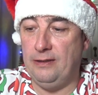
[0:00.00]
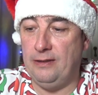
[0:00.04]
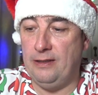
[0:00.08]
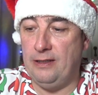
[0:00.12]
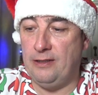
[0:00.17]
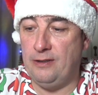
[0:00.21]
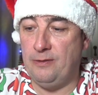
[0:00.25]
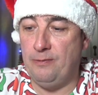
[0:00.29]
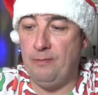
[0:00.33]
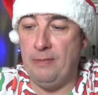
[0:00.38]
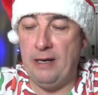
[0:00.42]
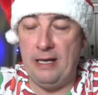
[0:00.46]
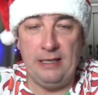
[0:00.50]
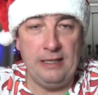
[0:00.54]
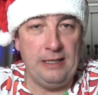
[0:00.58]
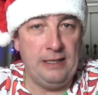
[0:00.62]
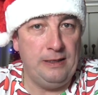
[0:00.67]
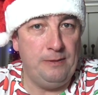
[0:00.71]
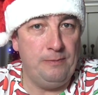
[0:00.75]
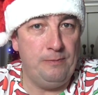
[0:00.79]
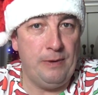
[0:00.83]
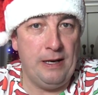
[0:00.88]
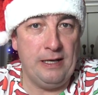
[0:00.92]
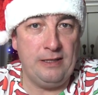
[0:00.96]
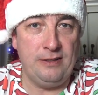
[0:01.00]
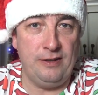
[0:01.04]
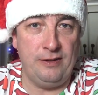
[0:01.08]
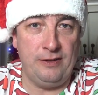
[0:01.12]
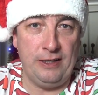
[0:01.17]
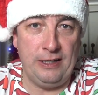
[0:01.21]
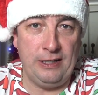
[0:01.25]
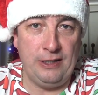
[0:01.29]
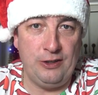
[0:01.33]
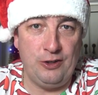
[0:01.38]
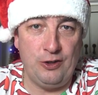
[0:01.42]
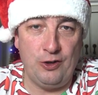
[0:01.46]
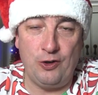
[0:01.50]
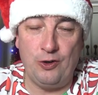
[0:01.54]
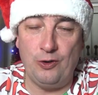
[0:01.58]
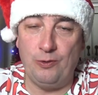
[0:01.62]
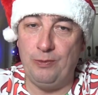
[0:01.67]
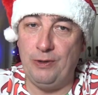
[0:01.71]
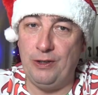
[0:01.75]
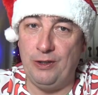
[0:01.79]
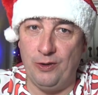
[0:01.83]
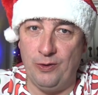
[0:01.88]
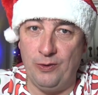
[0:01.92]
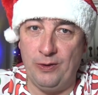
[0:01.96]
there's many better things you could
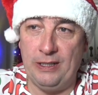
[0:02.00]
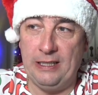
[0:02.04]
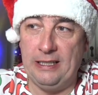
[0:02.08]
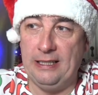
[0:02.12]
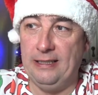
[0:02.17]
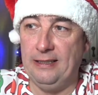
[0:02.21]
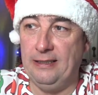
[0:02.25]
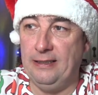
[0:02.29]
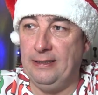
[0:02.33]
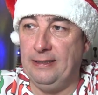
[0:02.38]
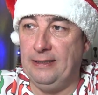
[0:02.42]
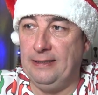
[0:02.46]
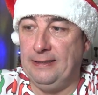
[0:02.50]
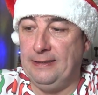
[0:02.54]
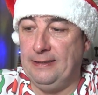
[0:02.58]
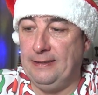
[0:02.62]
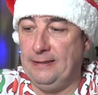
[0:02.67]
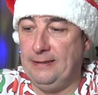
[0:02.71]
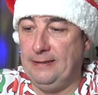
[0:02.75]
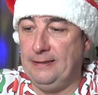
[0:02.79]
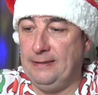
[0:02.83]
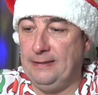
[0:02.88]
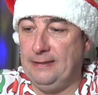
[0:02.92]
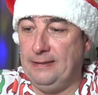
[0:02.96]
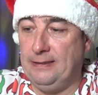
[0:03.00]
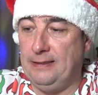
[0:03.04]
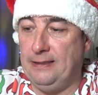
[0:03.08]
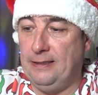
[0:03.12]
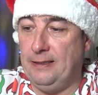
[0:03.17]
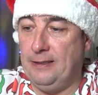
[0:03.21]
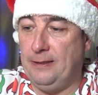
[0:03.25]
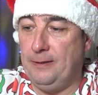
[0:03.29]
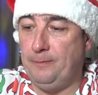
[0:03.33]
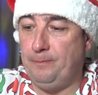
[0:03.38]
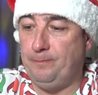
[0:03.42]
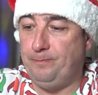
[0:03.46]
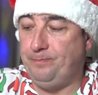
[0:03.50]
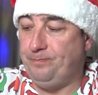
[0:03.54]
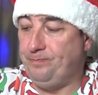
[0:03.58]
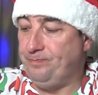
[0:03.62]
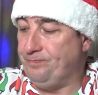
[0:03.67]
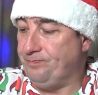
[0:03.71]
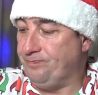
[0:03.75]
be doing, but